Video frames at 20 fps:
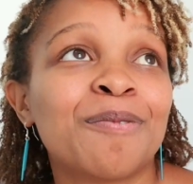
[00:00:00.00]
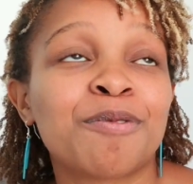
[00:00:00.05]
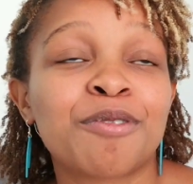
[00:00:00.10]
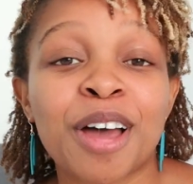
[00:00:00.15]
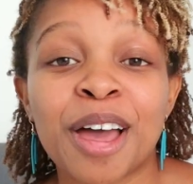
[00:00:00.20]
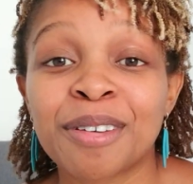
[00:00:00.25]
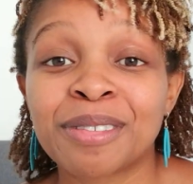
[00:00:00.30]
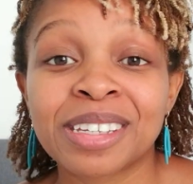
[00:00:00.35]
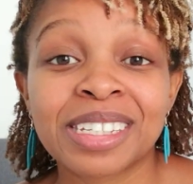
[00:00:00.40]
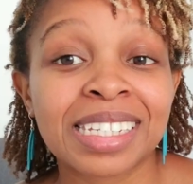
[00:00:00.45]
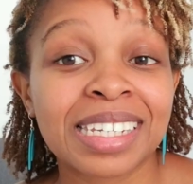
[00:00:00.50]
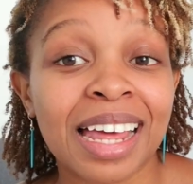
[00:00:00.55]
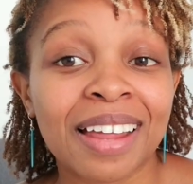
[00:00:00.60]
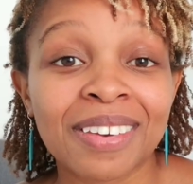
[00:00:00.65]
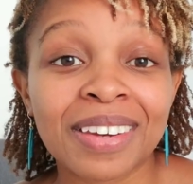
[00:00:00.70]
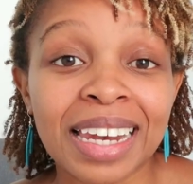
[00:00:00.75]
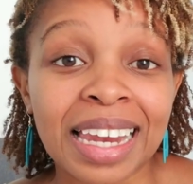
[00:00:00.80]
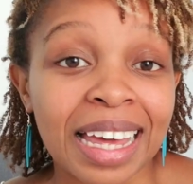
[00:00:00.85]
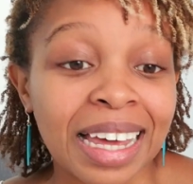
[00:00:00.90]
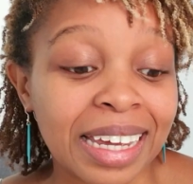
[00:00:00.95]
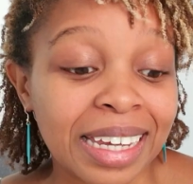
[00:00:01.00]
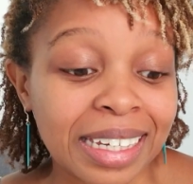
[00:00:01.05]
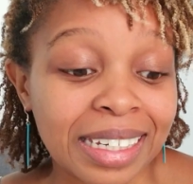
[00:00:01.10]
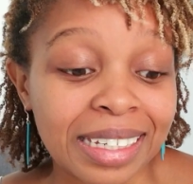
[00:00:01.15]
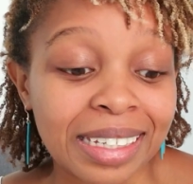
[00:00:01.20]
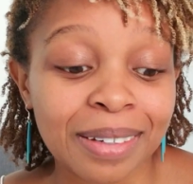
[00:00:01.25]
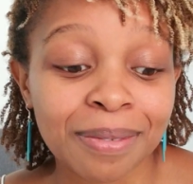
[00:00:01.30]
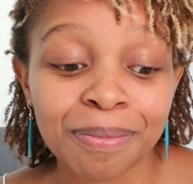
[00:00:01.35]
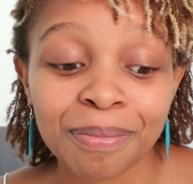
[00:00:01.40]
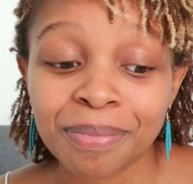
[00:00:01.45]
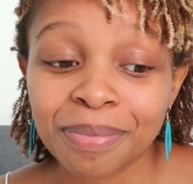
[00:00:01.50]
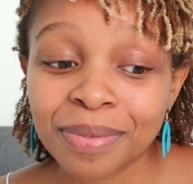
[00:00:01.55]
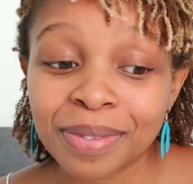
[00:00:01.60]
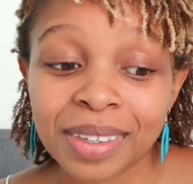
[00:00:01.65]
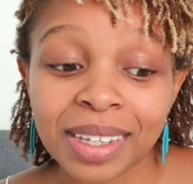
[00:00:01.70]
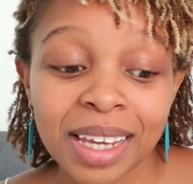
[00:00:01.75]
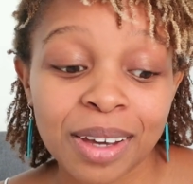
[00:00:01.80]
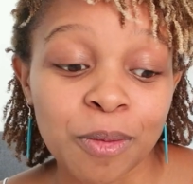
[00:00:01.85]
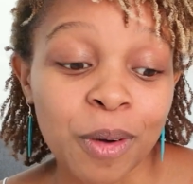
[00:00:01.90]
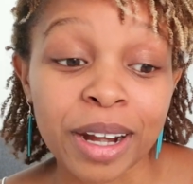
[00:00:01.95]
5 years down the line,
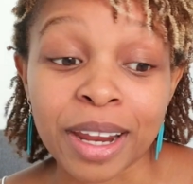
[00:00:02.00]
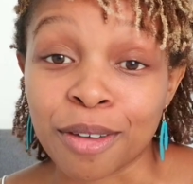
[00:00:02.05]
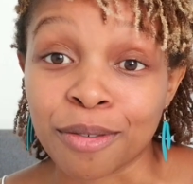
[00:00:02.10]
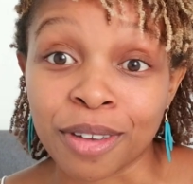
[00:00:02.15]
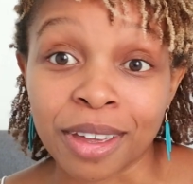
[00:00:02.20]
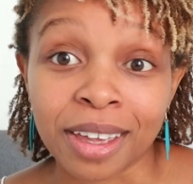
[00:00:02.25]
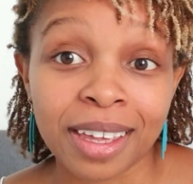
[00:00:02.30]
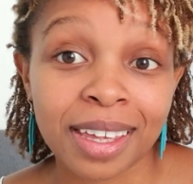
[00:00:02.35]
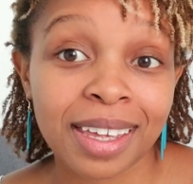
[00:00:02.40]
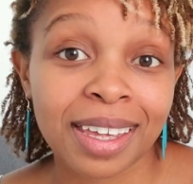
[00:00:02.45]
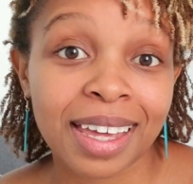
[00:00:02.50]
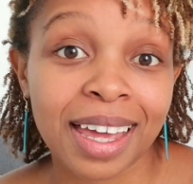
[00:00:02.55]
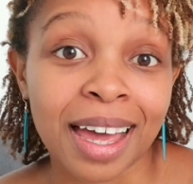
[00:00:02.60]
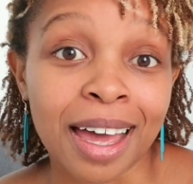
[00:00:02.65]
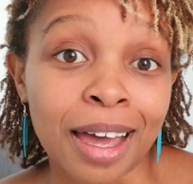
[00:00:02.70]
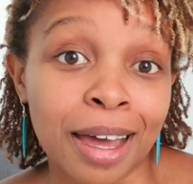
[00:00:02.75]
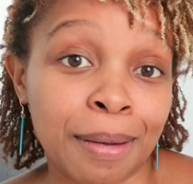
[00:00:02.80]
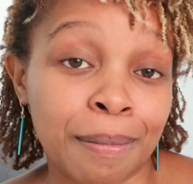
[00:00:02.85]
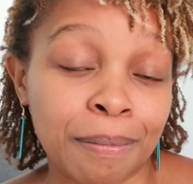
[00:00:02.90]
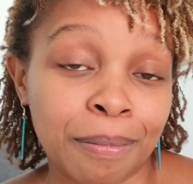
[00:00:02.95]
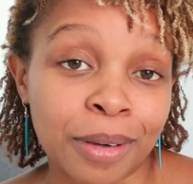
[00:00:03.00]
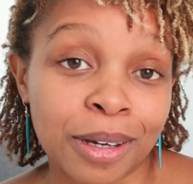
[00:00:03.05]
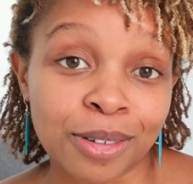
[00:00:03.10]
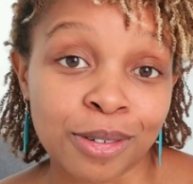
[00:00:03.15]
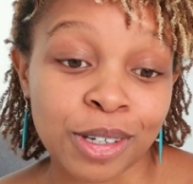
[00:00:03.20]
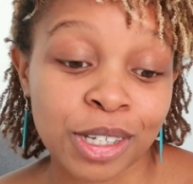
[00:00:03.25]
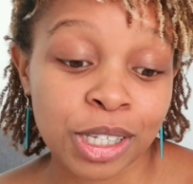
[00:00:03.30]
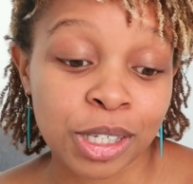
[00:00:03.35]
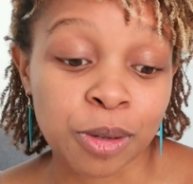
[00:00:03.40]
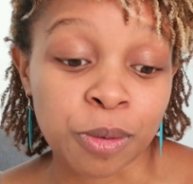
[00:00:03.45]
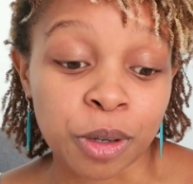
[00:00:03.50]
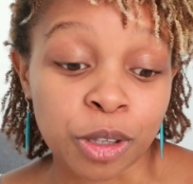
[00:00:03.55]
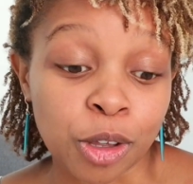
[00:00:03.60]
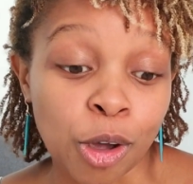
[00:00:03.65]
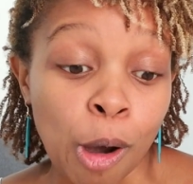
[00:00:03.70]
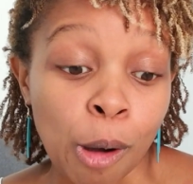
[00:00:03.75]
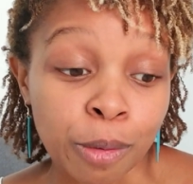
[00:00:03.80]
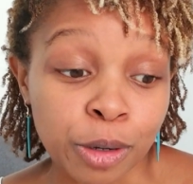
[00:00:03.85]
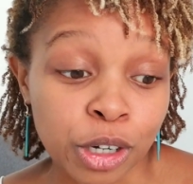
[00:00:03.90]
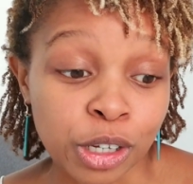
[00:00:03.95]
whatever, I'm going to see what the
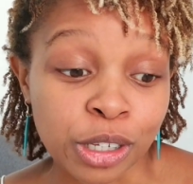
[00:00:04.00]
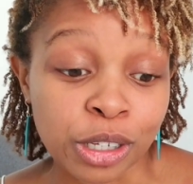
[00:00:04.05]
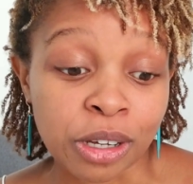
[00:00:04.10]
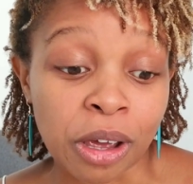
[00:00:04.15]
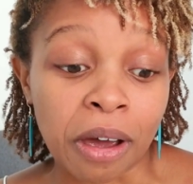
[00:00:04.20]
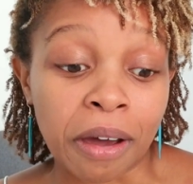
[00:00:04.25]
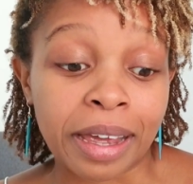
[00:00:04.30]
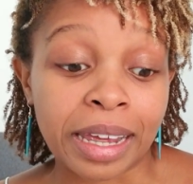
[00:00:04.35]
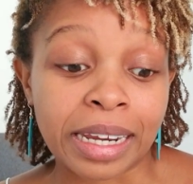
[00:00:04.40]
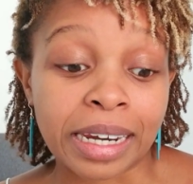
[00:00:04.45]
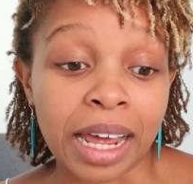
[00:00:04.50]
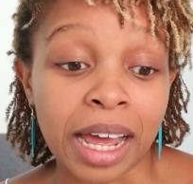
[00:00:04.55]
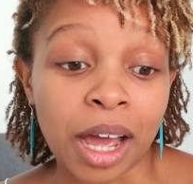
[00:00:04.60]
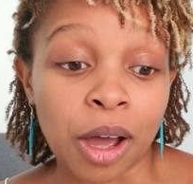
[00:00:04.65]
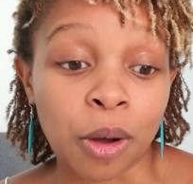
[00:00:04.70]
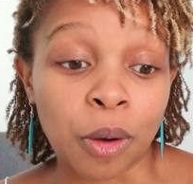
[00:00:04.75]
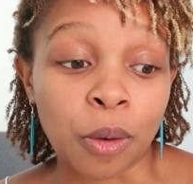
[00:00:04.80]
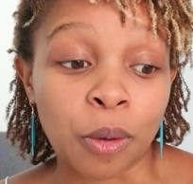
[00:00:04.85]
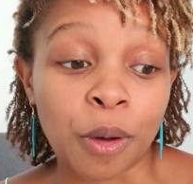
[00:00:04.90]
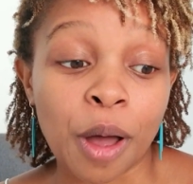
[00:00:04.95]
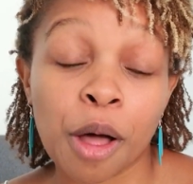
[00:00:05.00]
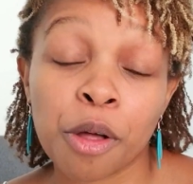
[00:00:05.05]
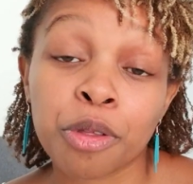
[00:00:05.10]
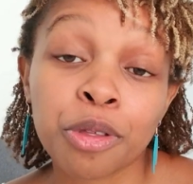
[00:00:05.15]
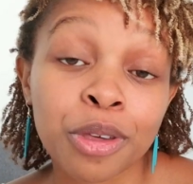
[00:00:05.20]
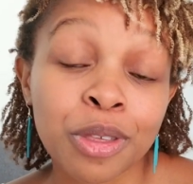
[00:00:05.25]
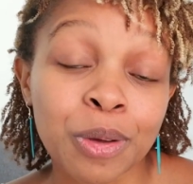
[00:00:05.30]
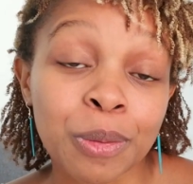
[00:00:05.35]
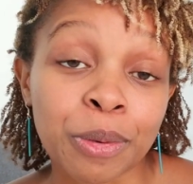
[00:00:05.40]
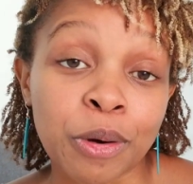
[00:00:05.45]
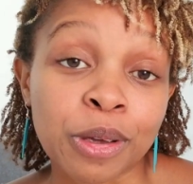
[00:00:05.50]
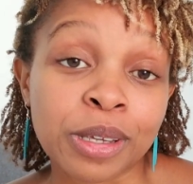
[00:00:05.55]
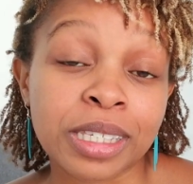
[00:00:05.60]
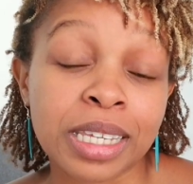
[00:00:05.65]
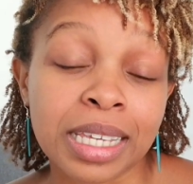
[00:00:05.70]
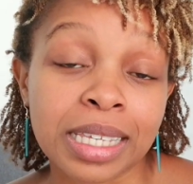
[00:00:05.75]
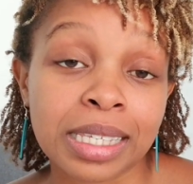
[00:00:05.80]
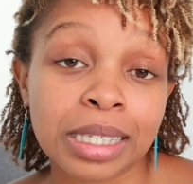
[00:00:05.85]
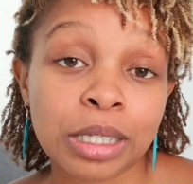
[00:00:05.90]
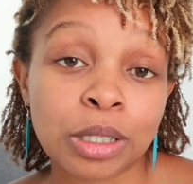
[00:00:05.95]
options are and how healthy the
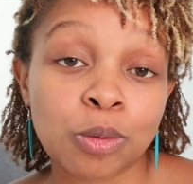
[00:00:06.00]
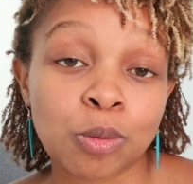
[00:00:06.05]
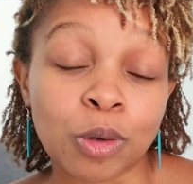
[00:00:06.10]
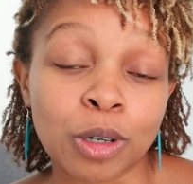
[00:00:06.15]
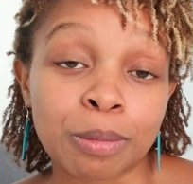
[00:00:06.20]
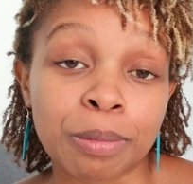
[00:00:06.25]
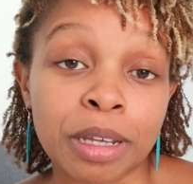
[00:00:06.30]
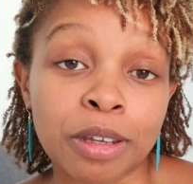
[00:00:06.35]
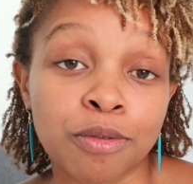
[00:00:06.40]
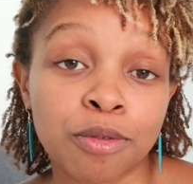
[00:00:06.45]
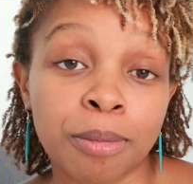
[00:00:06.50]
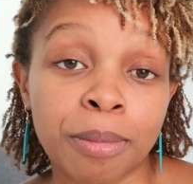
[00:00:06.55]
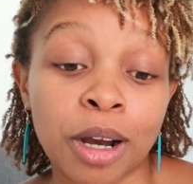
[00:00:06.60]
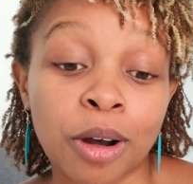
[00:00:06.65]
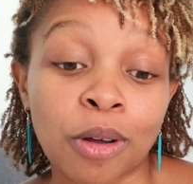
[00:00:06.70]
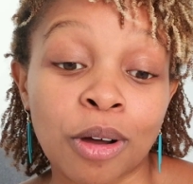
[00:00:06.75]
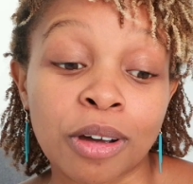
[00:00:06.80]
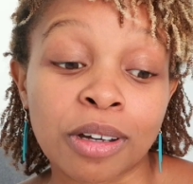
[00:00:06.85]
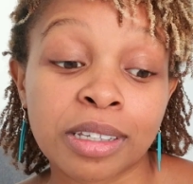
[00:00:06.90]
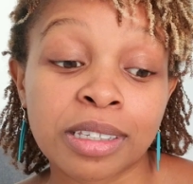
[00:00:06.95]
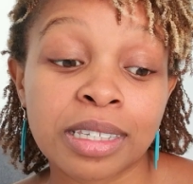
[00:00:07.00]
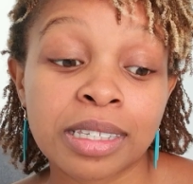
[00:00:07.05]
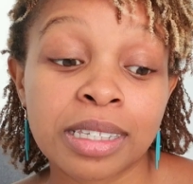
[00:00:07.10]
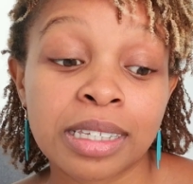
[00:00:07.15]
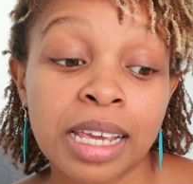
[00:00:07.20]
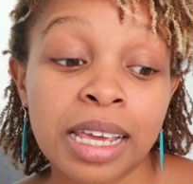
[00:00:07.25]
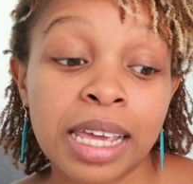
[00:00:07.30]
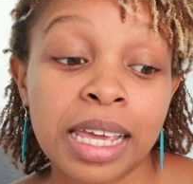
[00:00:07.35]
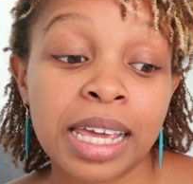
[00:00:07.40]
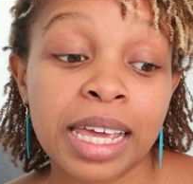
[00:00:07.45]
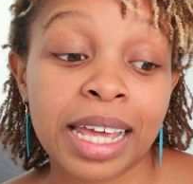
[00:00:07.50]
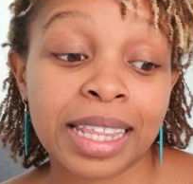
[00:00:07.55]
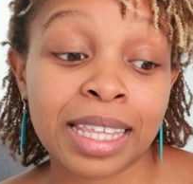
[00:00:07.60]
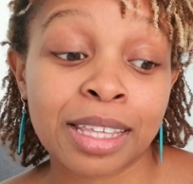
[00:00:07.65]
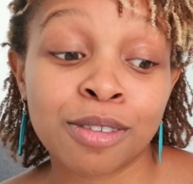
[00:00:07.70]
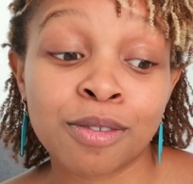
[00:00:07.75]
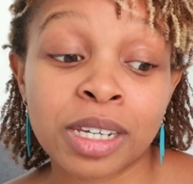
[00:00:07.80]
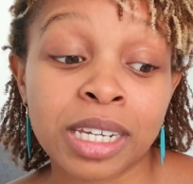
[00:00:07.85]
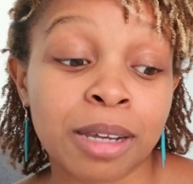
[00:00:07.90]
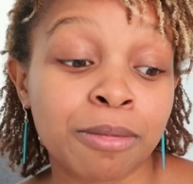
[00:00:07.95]
process would be for my locks. At the
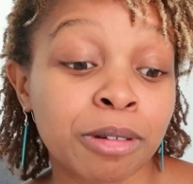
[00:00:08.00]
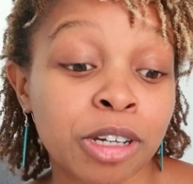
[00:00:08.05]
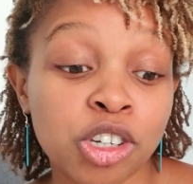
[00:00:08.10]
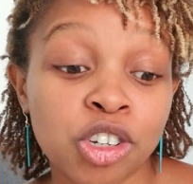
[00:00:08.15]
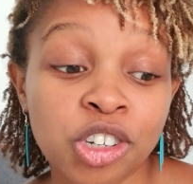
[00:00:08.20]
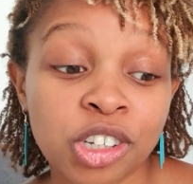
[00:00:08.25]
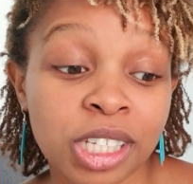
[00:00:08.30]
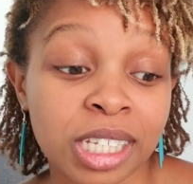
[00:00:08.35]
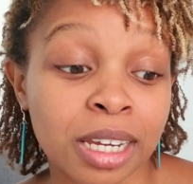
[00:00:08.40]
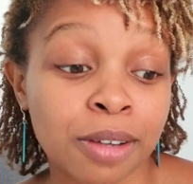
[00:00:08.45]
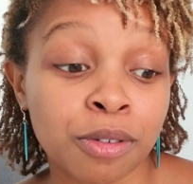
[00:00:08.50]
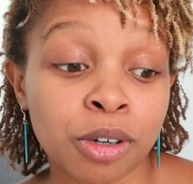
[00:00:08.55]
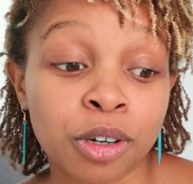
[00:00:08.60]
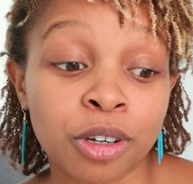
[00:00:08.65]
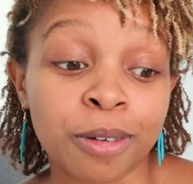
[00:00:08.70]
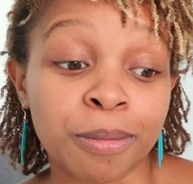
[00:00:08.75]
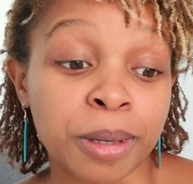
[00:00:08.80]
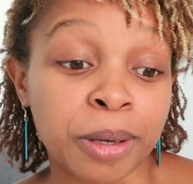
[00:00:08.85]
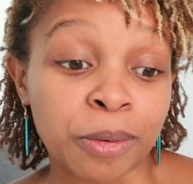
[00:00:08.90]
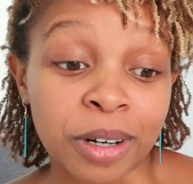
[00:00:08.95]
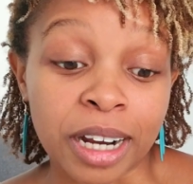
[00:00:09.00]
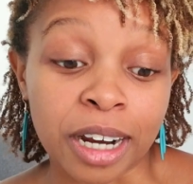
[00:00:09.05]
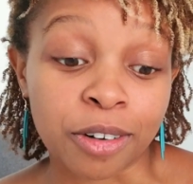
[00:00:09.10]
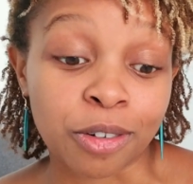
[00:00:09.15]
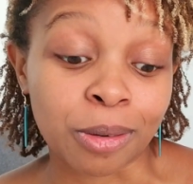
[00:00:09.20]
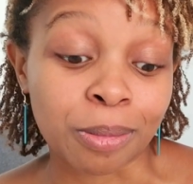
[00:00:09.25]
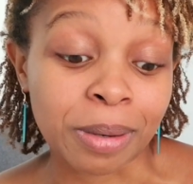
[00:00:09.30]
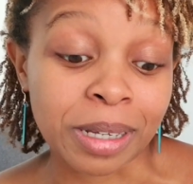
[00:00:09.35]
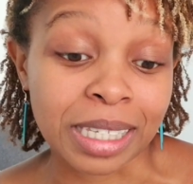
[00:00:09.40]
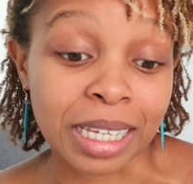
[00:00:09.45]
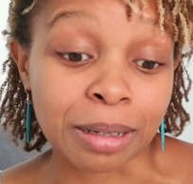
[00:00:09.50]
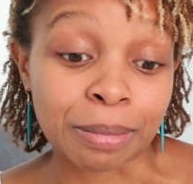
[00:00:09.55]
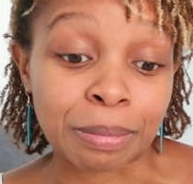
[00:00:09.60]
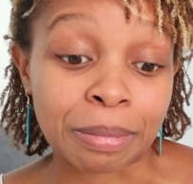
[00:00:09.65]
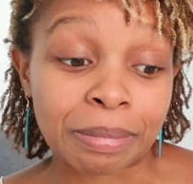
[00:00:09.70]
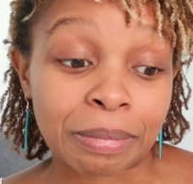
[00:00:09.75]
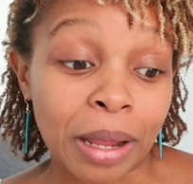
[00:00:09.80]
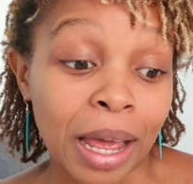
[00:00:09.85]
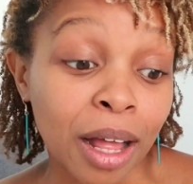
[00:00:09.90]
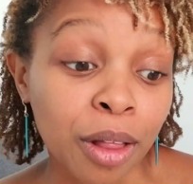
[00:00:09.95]
end of the day, bleaching is never going to be 100%
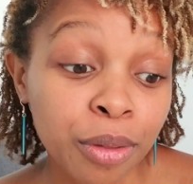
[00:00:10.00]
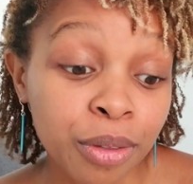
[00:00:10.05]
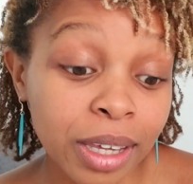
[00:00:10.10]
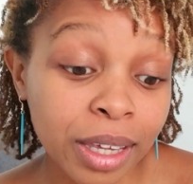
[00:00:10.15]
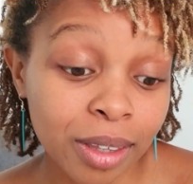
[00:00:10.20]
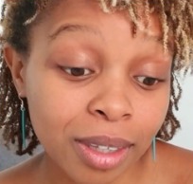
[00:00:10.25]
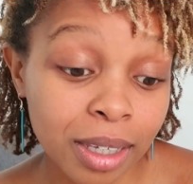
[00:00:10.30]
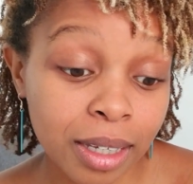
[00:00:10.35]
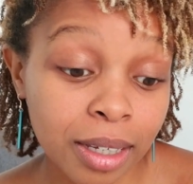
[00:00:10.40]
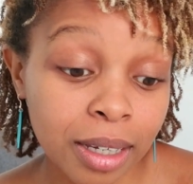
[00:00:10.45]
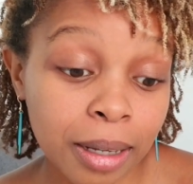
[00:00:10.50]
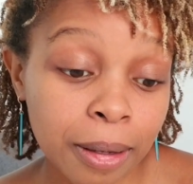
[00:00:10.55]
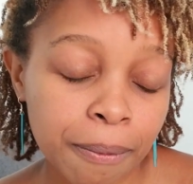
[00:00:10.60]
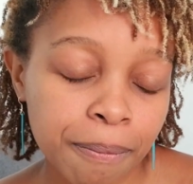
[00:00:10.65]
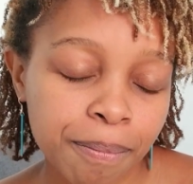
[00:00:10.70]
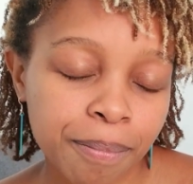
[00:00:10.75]
healthy, I think.